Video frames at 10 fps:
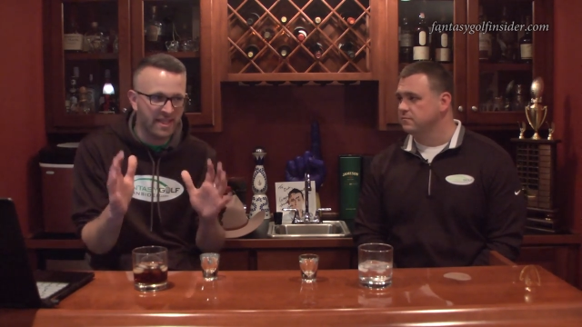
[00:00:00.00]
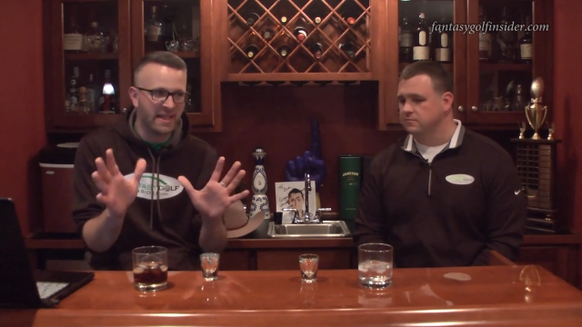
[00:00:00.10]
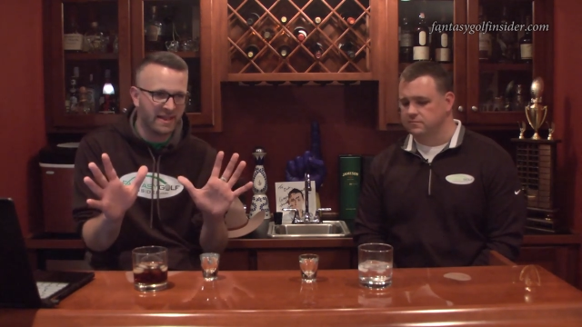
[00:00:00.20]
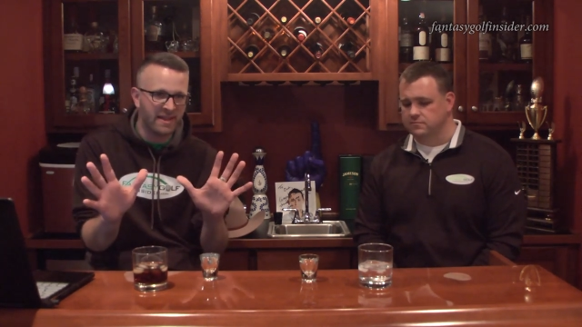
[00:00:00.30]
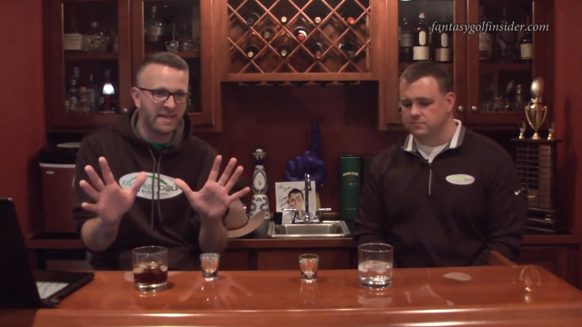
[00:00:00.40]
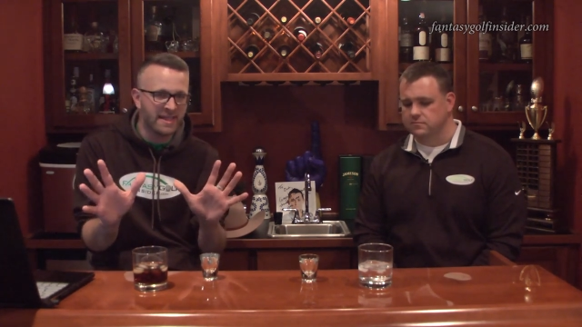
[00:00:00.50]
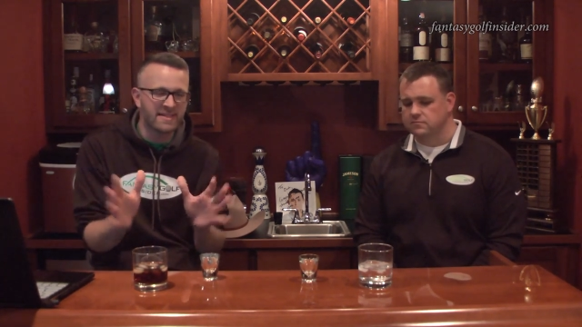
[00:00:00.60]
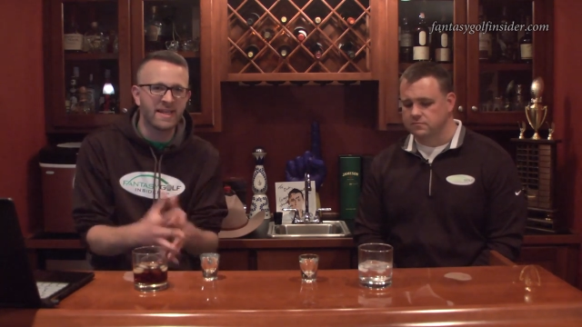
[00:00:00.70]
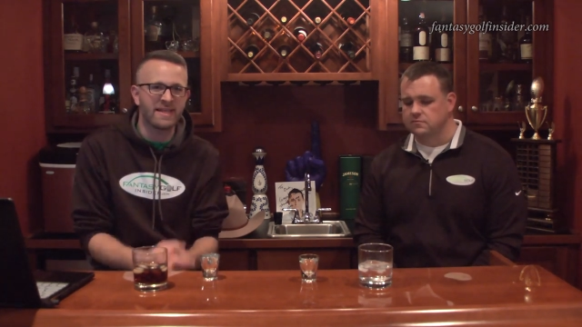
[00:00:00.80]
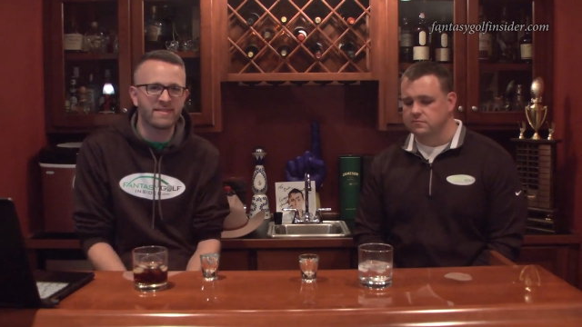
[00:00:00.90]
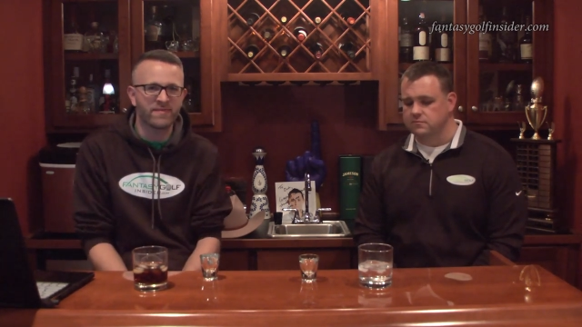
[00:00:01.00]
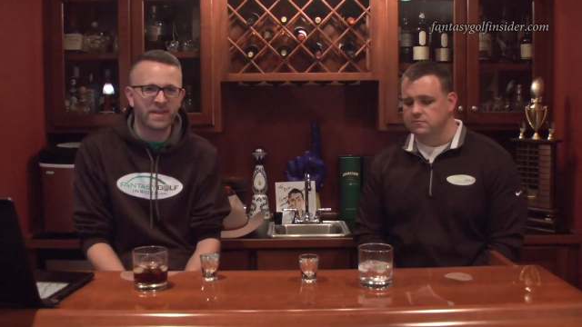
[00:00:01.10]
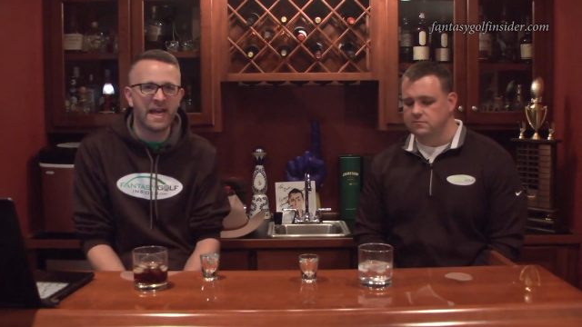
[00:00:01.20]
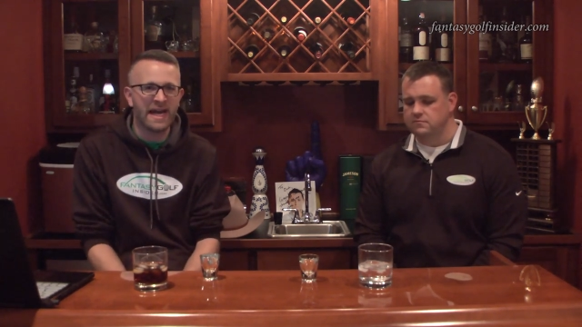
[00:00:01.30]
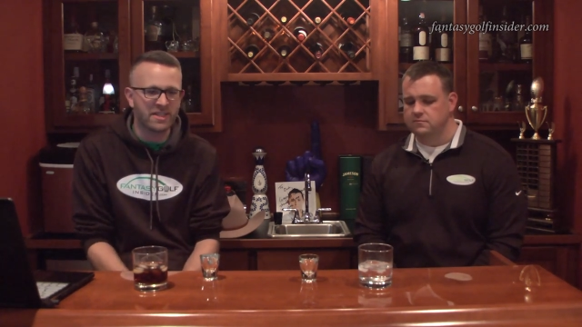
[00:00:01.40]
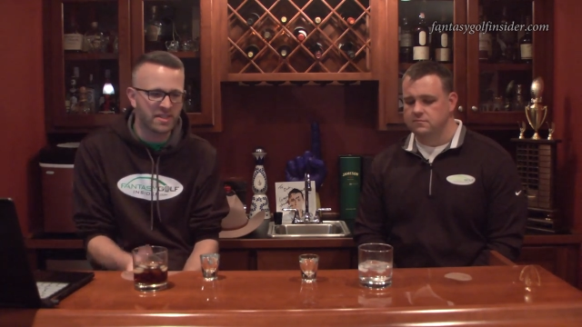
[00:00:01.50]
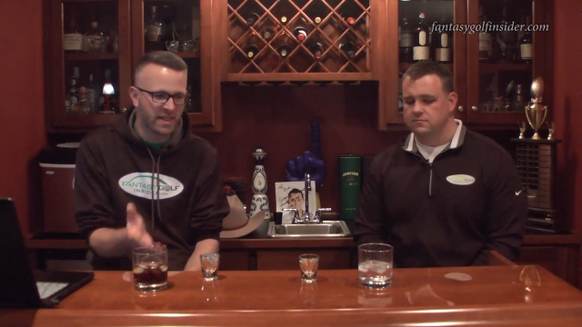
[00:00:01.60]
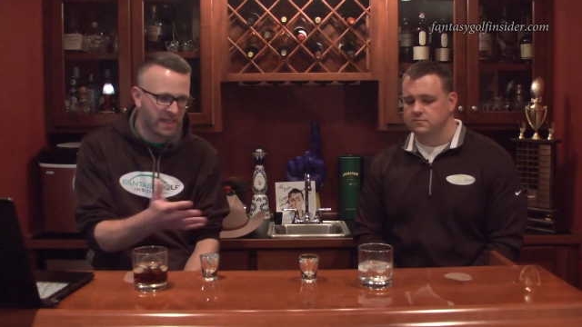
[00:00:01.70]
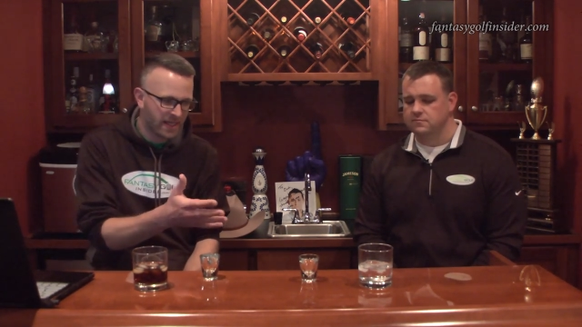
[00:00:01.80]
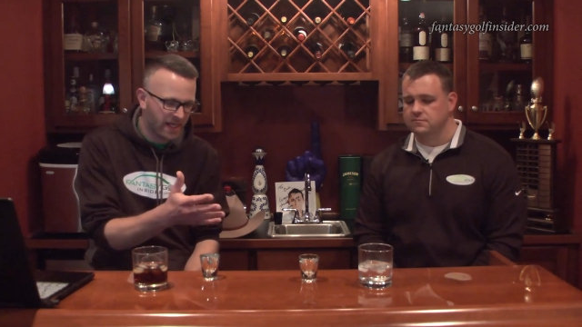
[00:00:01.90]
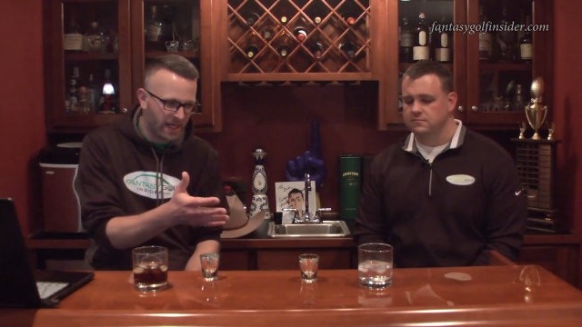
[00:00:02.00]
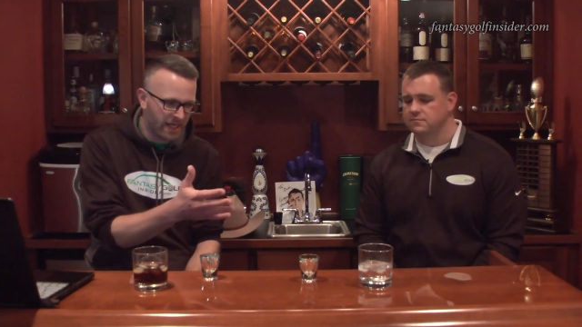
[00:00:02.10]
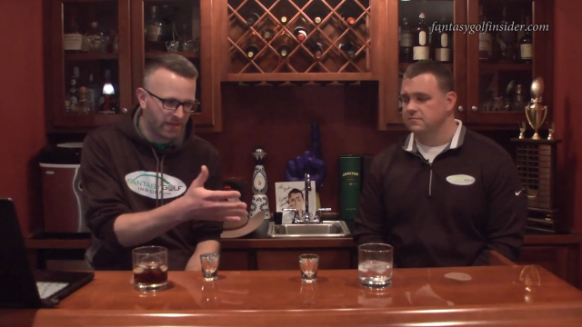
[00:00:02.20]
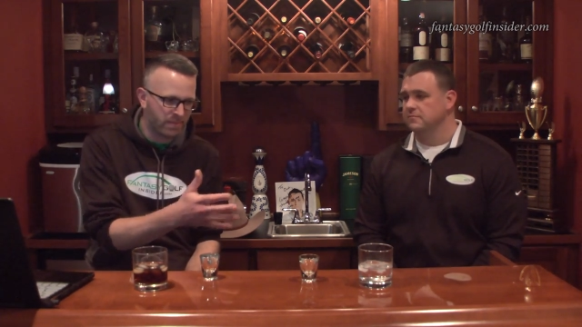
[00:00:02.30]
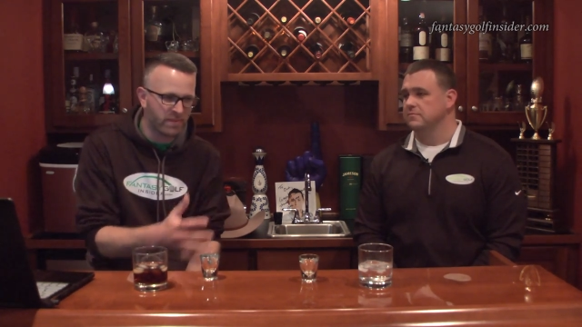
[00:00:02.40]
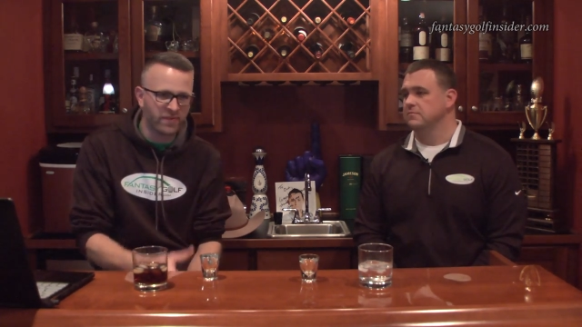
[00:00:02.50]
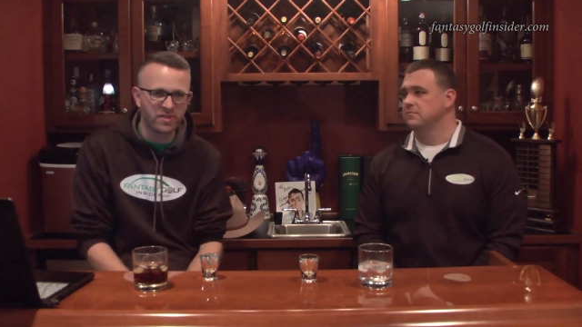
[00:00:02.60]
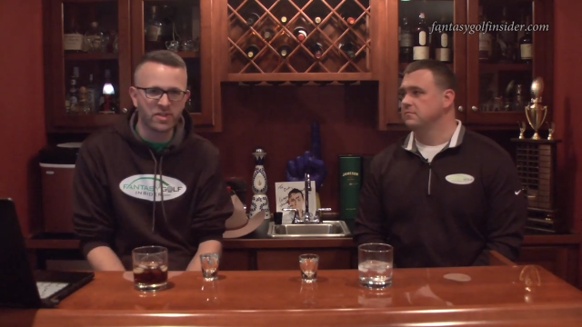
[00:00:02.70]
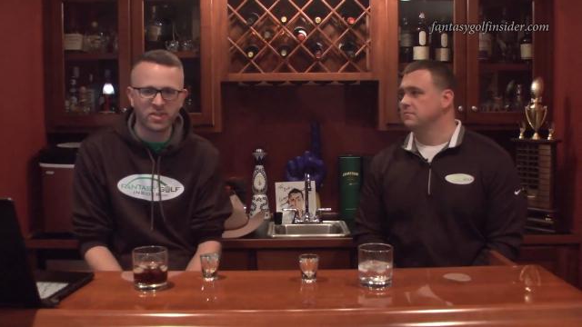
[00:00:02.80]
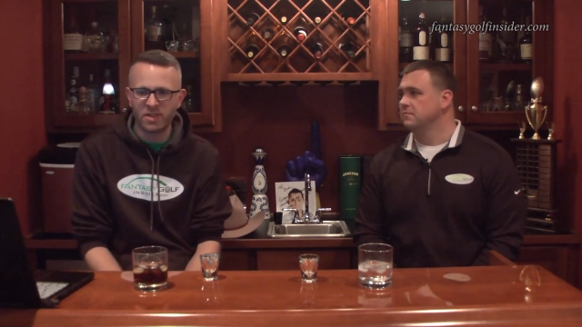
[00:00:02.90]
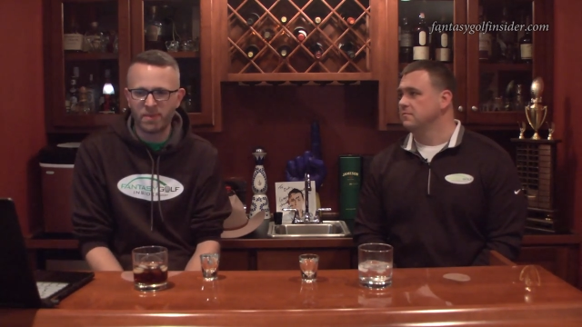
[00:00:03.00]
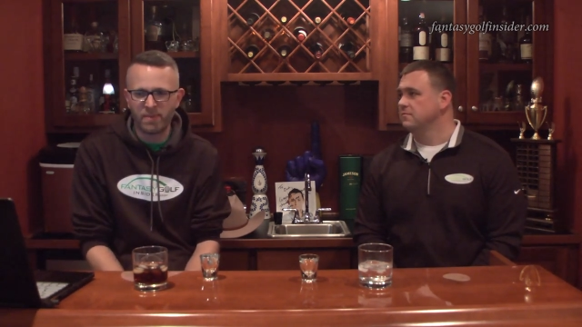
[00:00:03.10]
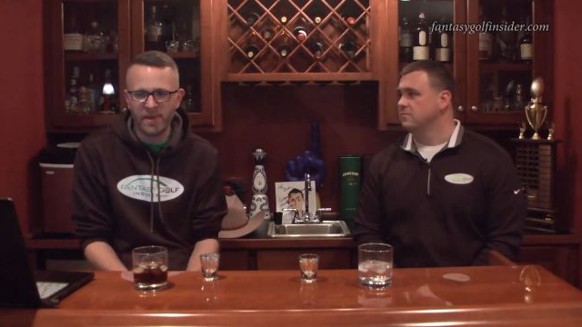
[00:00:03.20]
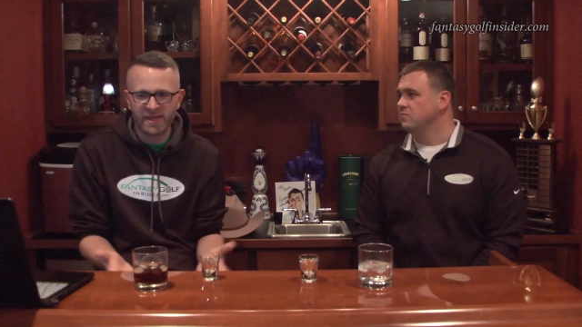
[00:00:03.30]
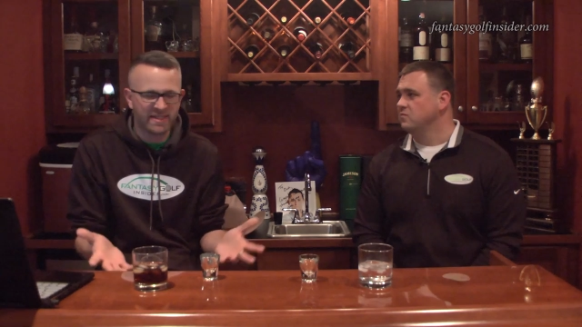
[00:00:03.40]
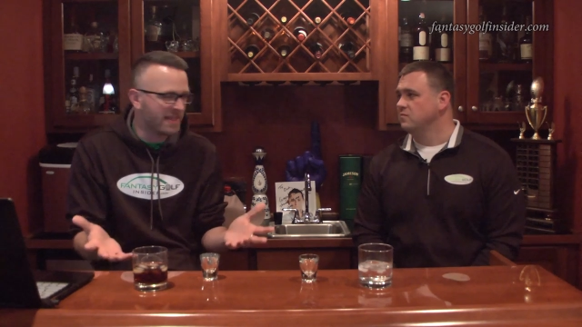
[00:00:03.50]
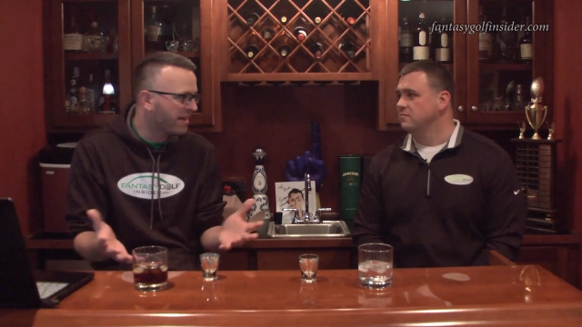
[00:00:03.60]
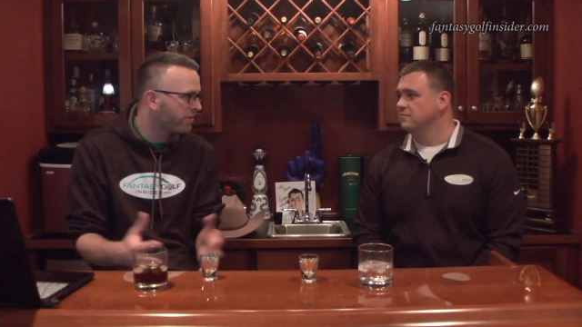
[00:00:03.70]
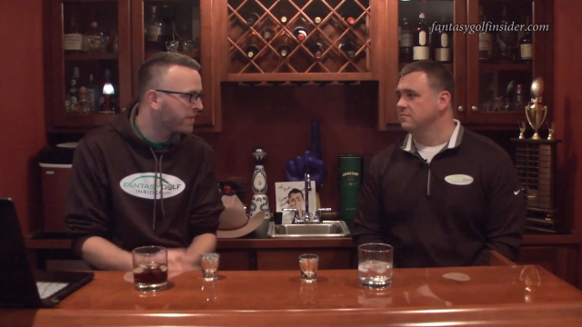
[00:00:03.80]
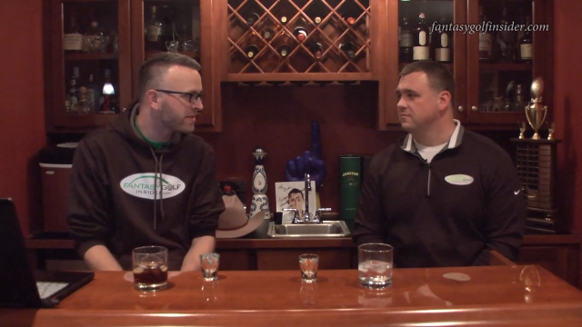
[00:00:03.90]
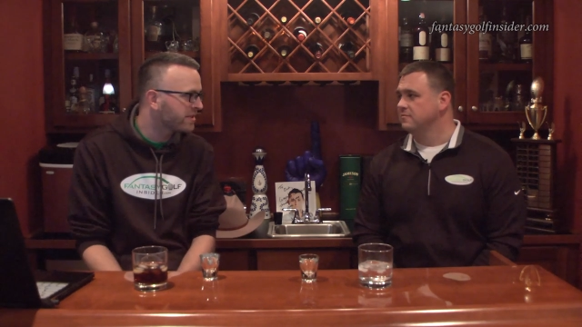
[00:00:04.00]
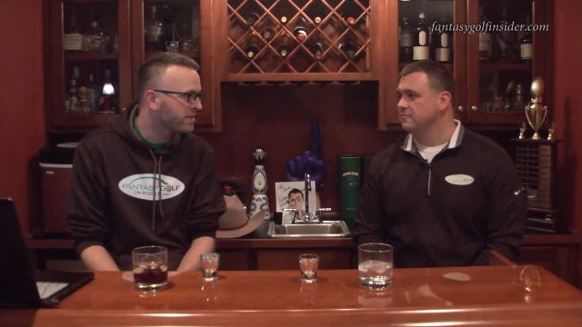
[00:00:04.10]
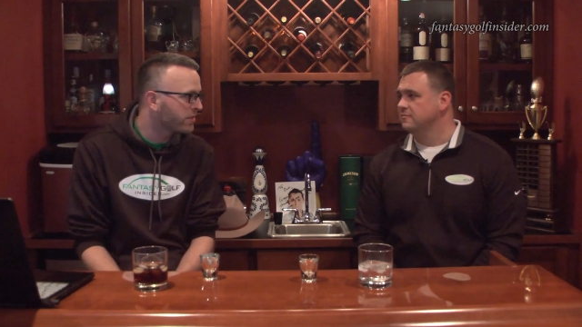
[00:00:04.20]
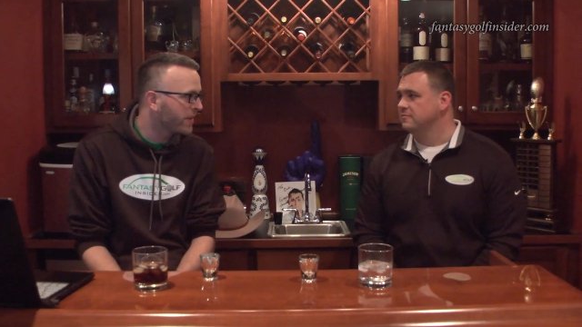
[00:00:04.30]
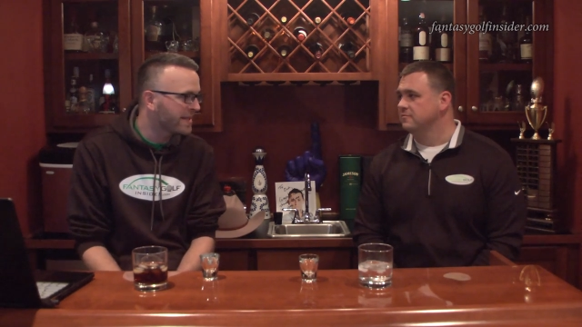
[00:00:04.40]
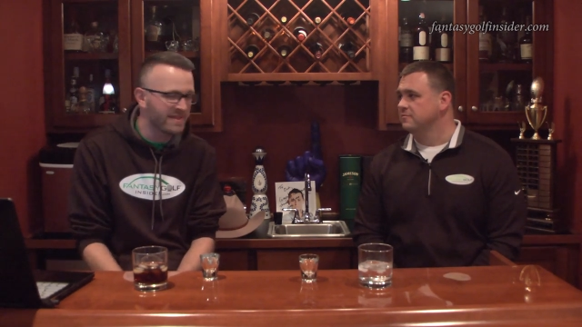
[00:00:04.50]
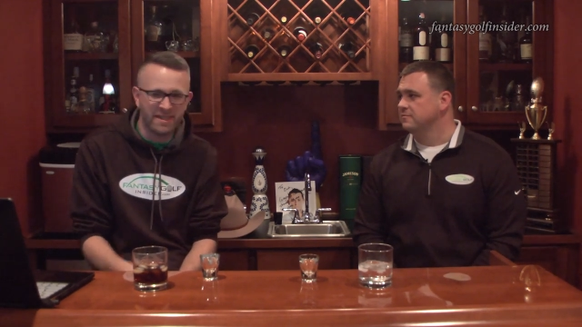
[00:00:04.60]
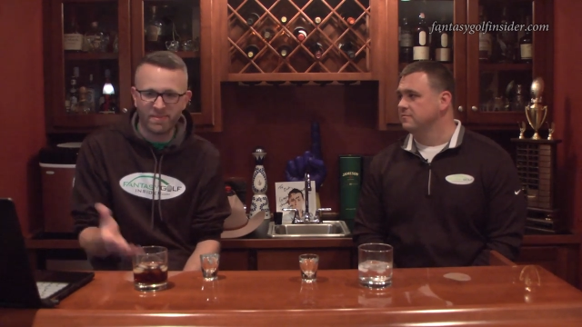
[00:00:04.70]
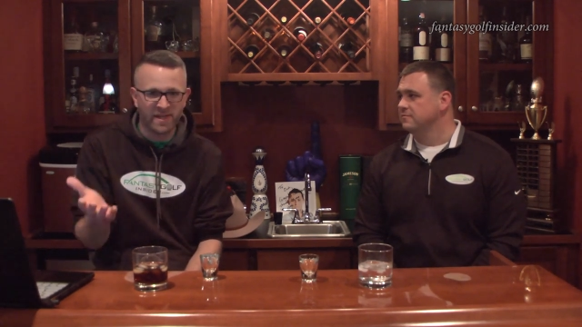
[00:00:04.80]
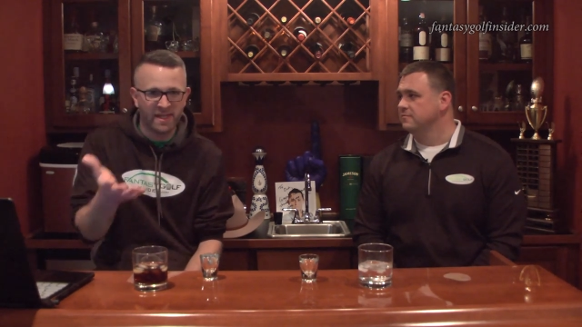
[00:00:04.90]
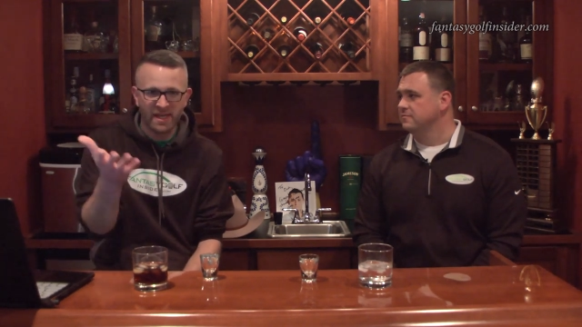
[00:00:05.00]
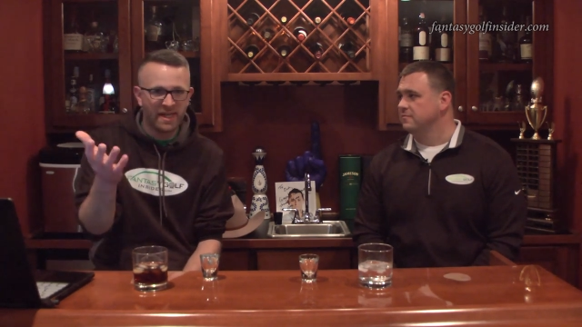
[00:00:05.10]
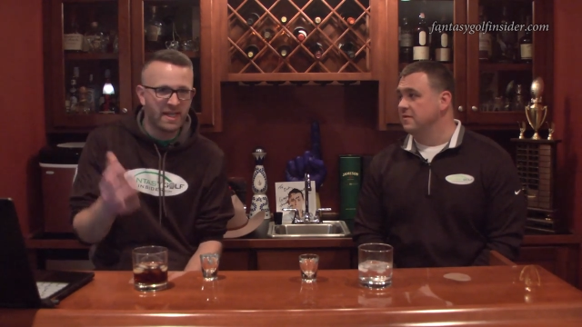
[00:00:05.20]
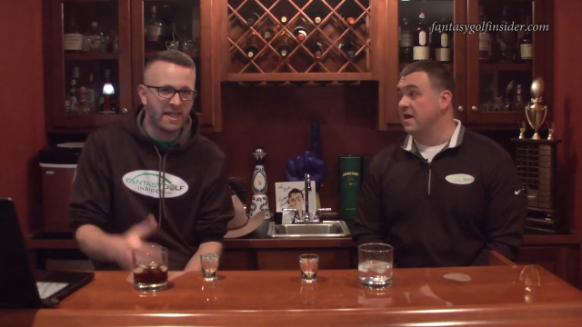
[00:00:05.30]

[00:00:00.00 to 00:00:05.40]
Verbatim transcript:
Speaker 1: I, in this case, cash uh, for sure GPP because I think everybody's going to do a wait and see, but.